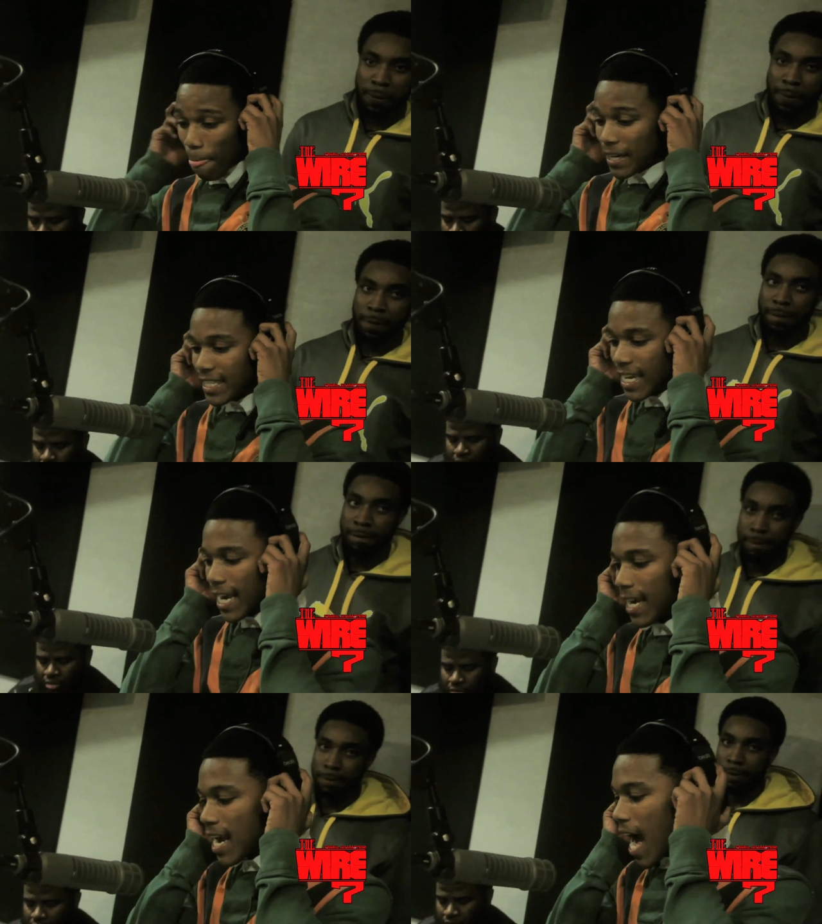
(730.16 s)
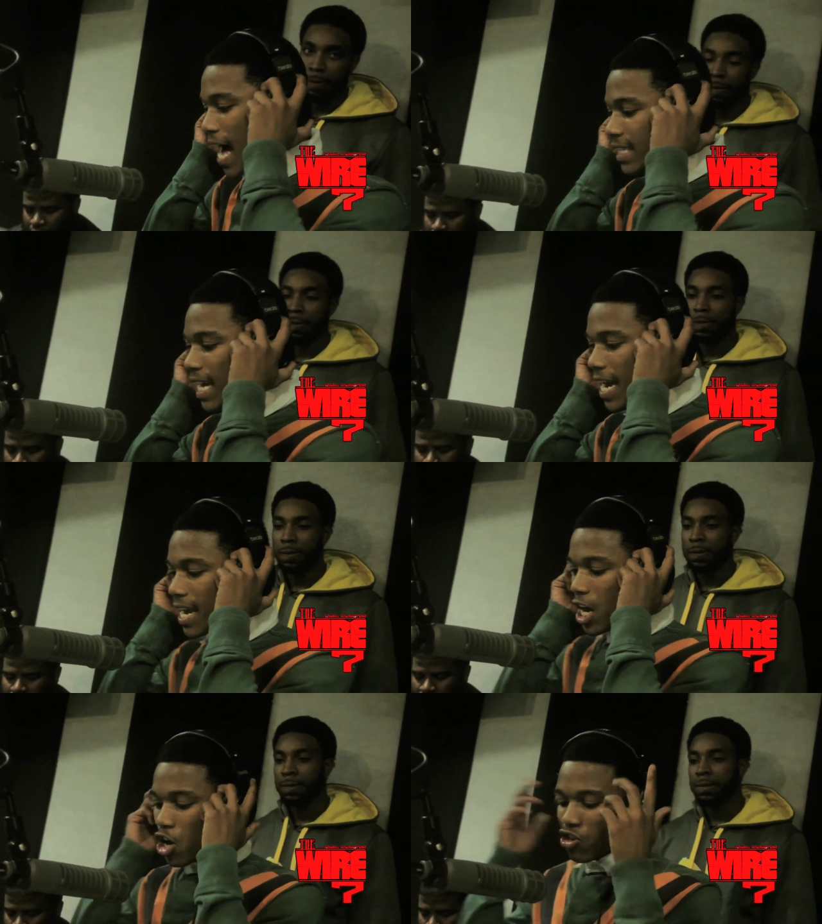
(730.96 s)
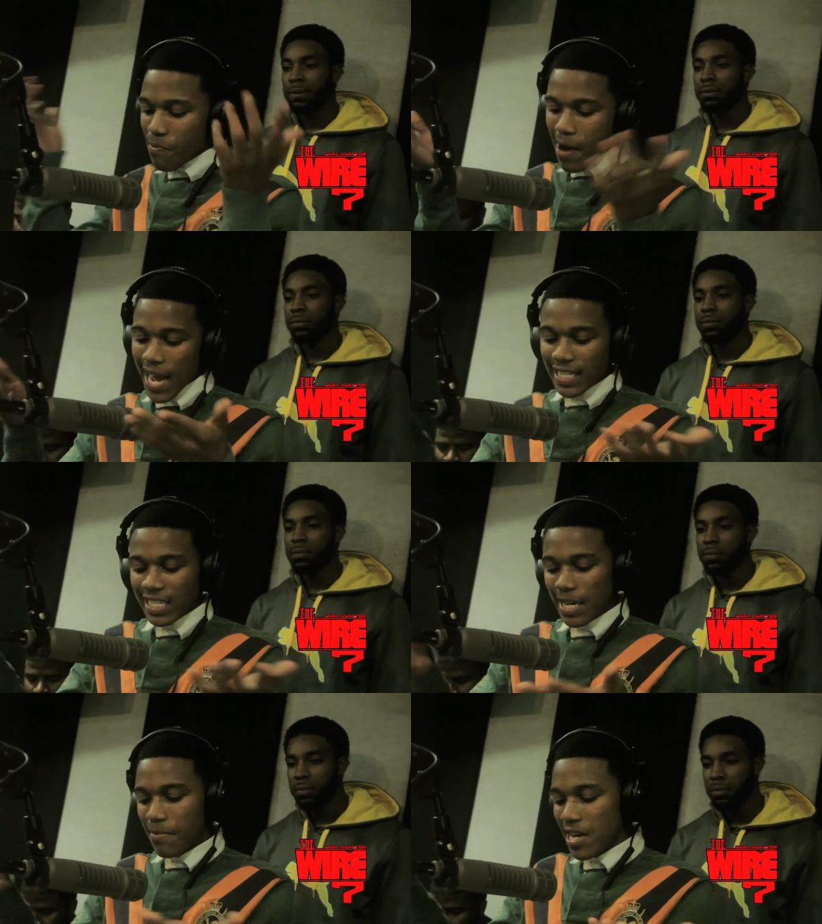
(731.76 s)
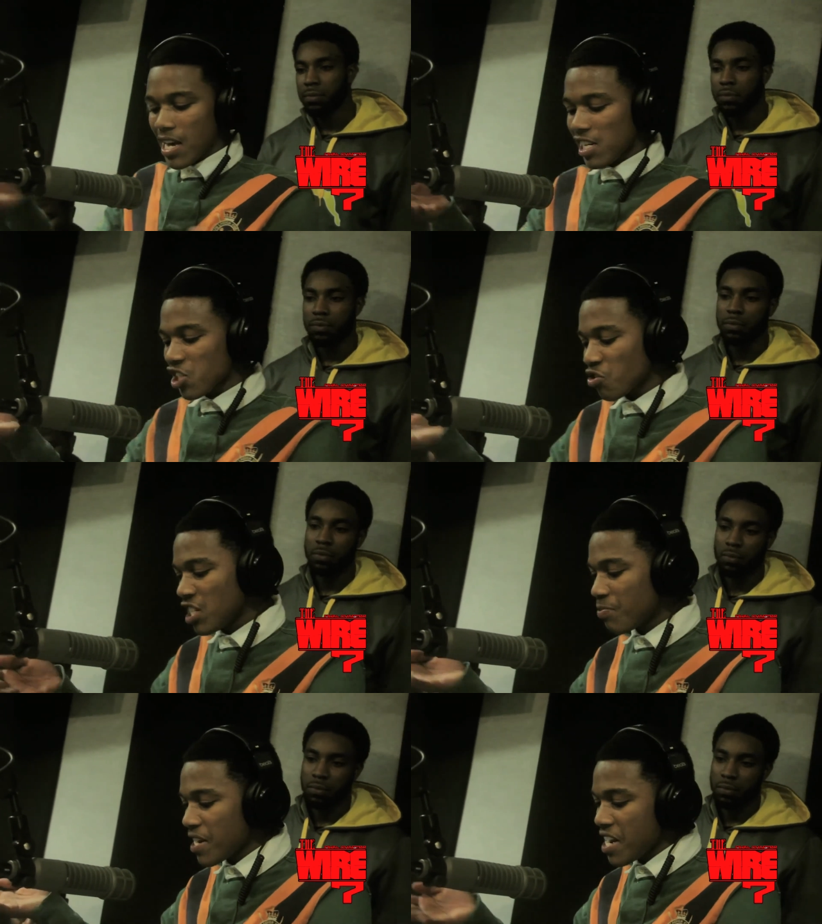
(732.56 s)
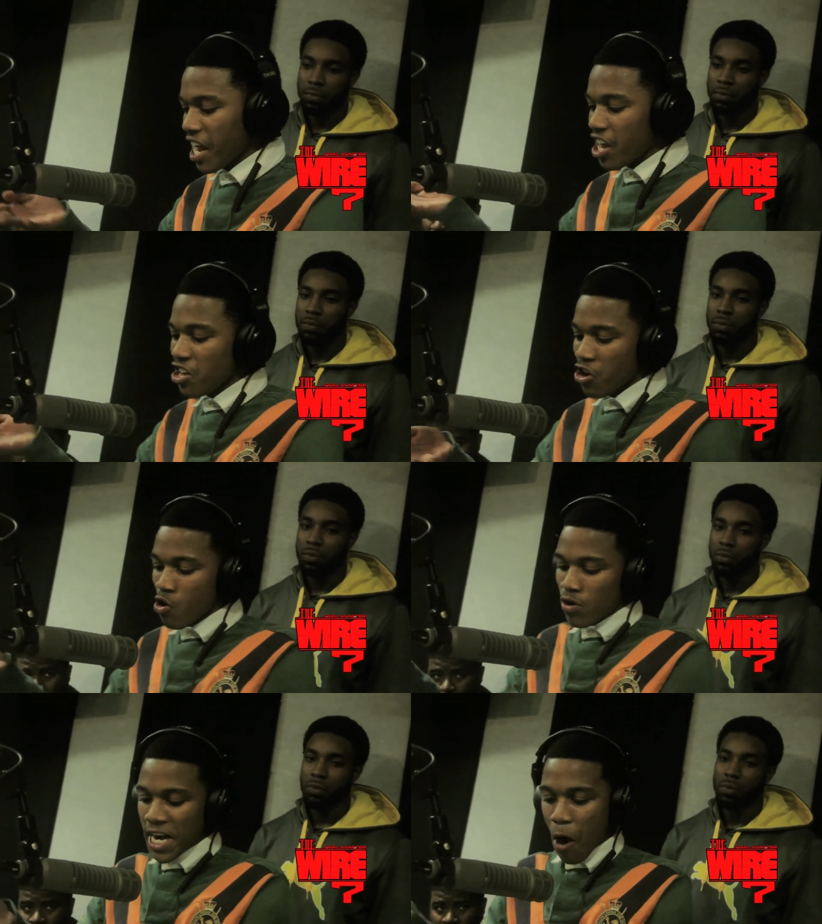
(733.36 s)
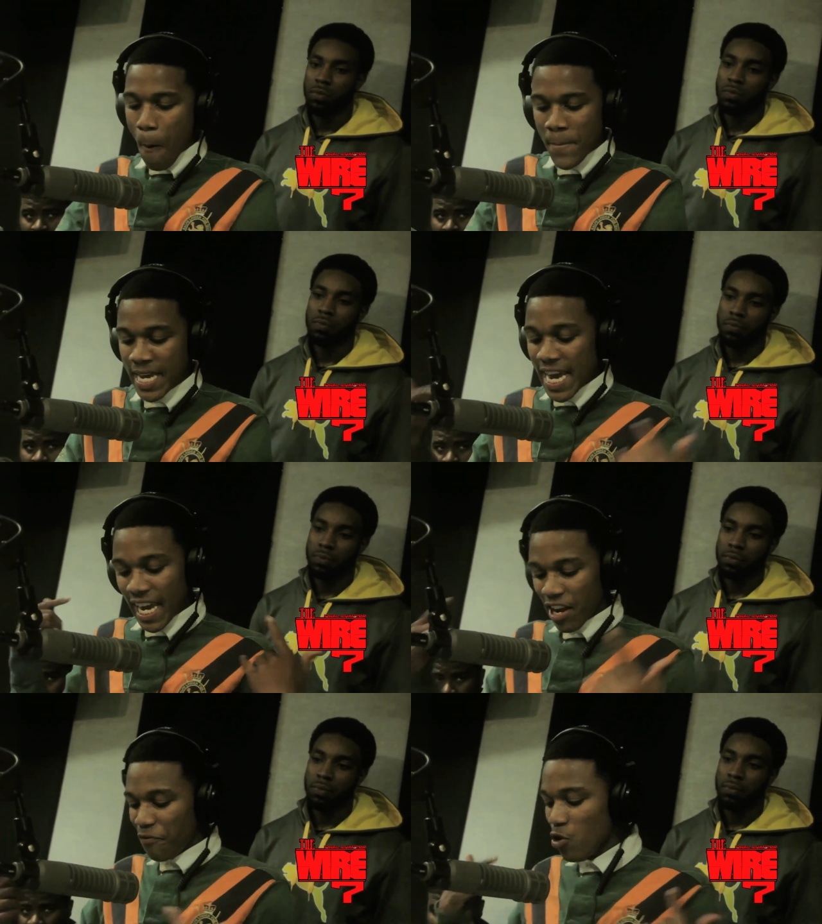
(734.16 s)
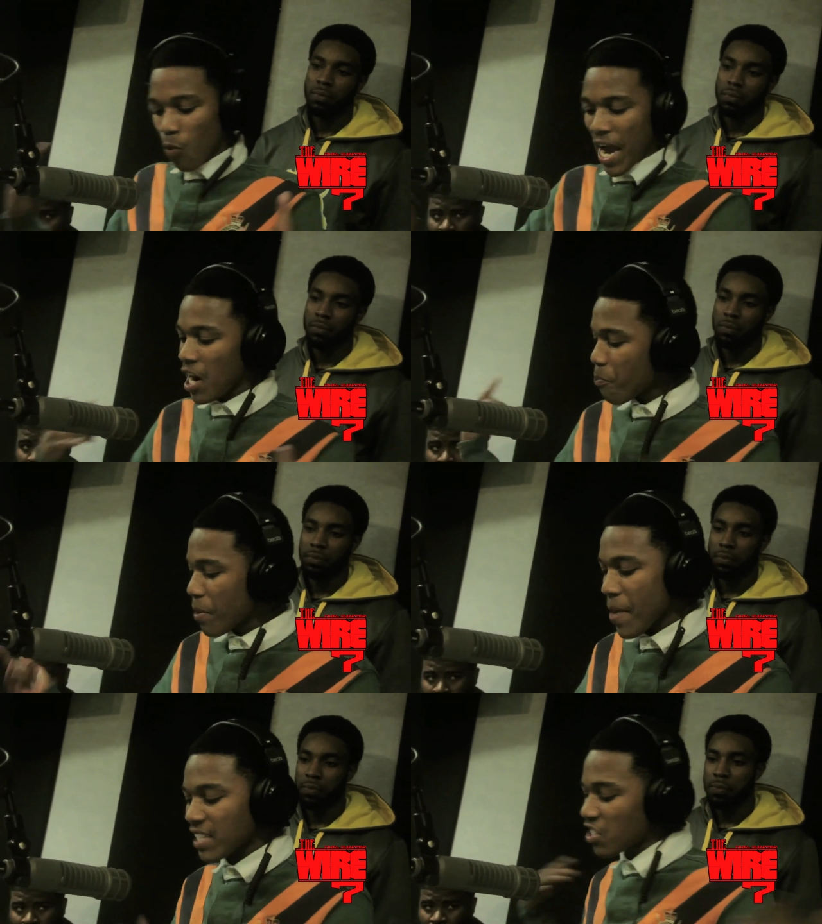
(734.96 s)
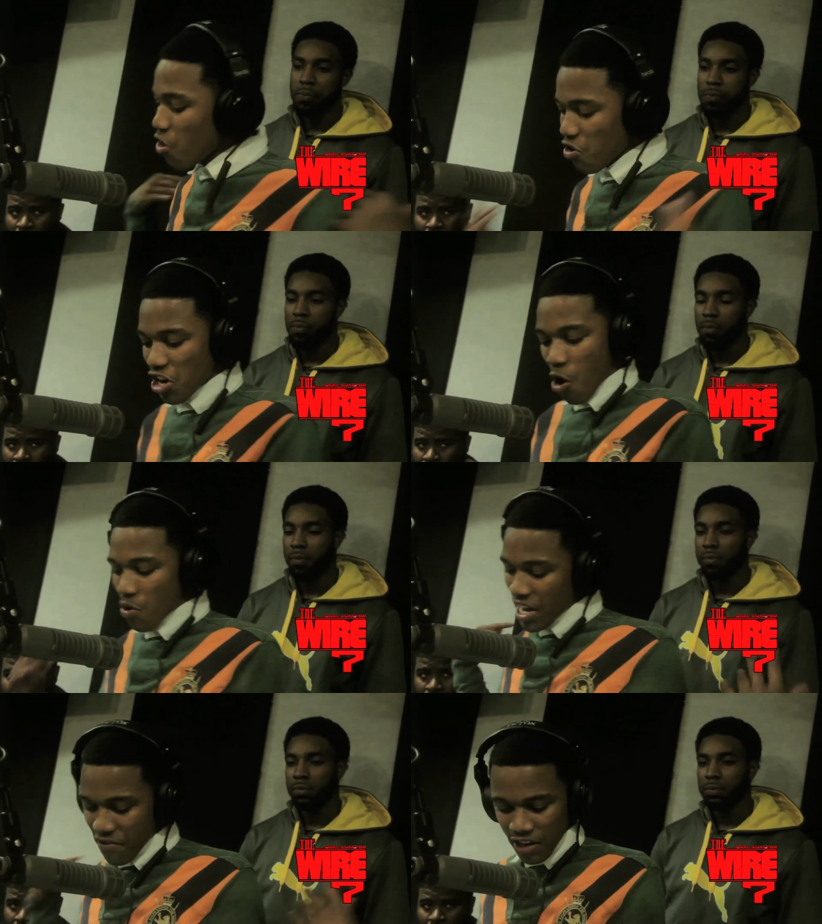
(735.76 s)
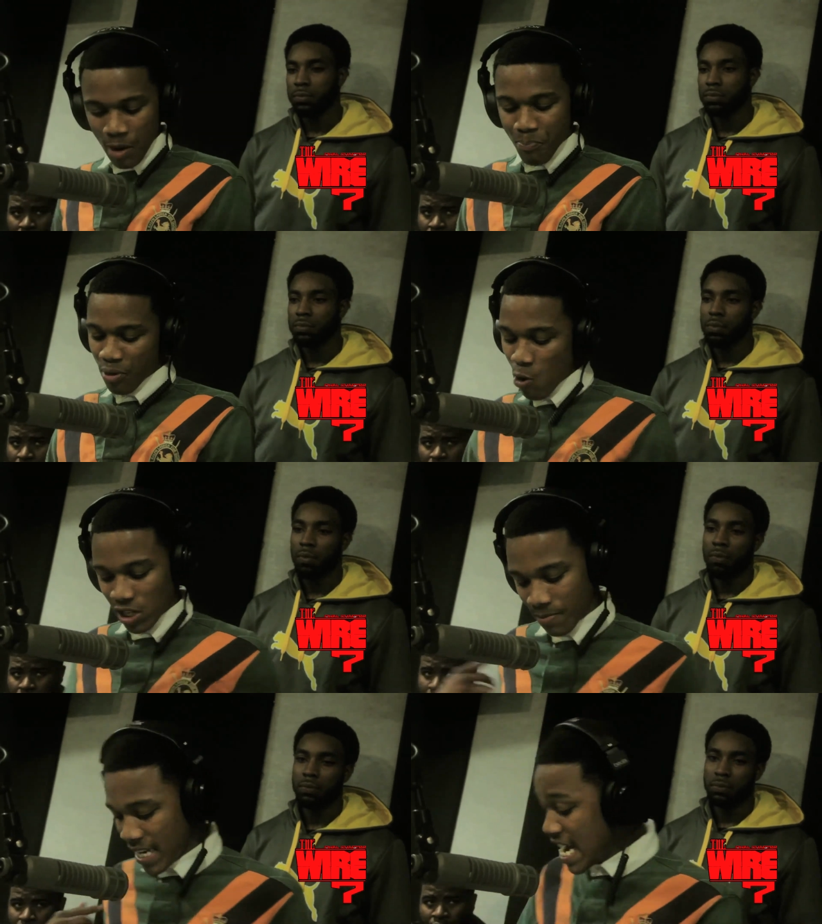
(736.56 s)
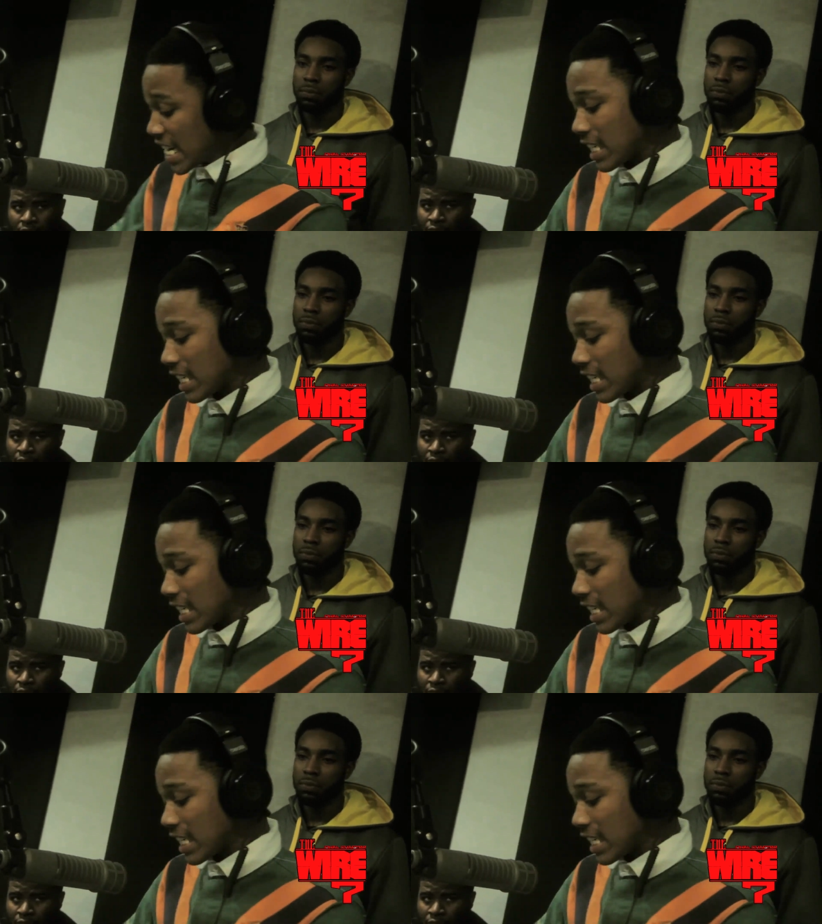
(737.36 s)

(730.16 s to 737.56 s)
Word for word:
Speaker 1: it. I say, you might see me in the street, and the yeah, you don't know me. And if you ain't up in my circle, don't even approach me.